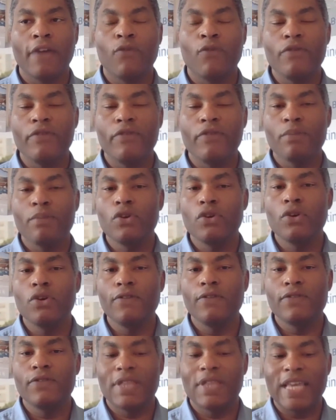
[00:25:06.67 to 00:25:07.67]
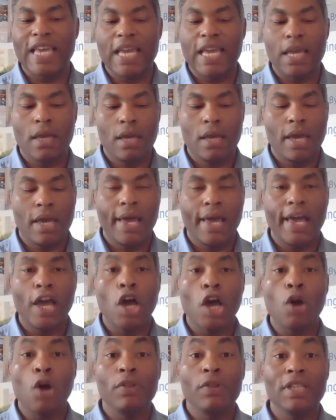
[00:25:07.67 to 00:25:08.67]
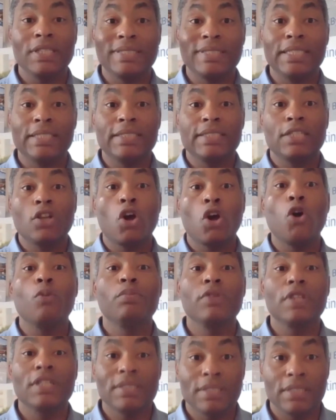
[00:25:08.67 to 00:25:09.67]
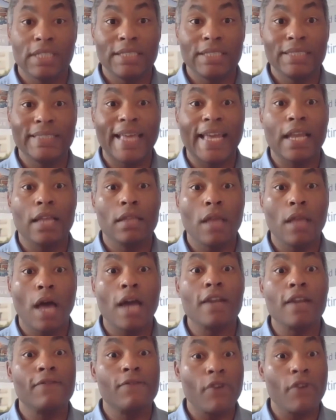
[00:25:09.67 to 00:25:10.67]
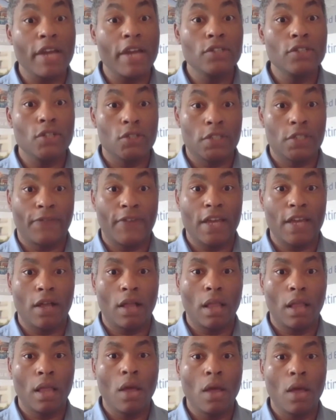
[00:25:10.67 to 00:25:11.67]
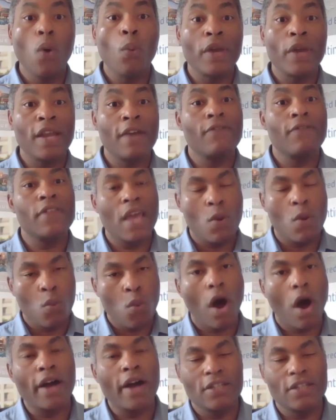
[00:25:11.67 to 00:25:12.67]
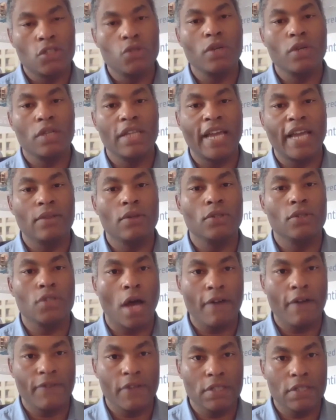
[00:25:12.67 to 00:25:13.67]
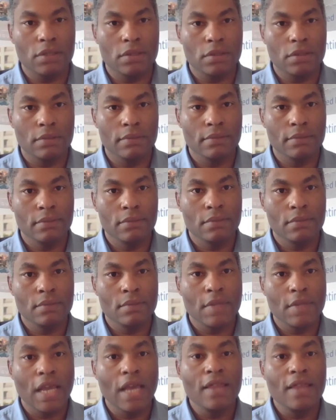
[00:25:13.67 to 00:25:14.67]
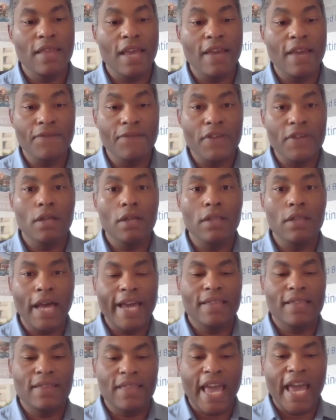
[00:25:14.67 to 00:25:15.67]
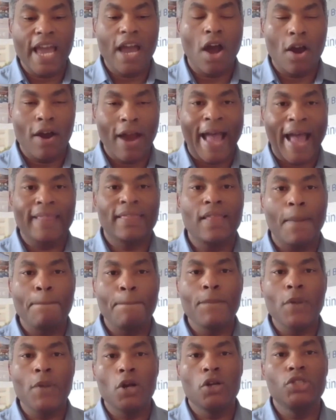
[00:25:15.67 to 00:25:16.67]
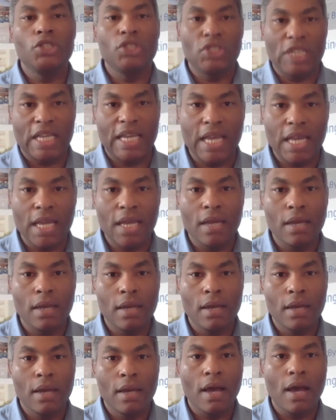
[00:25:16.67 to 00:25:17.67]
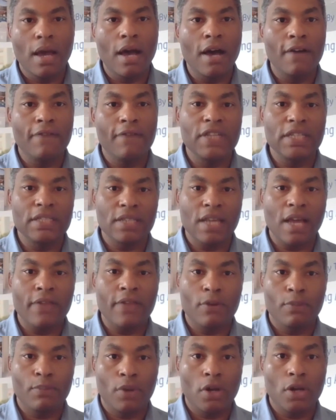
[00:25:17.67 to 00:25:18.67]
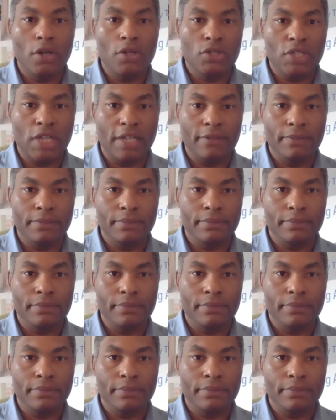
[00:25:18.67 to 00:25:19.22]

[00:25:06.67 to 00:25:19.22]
we removed the helplessness and hopelessness that a lot of renters feel whenever they walk into a landlord's office. They feel like they are at the mercy of this other person,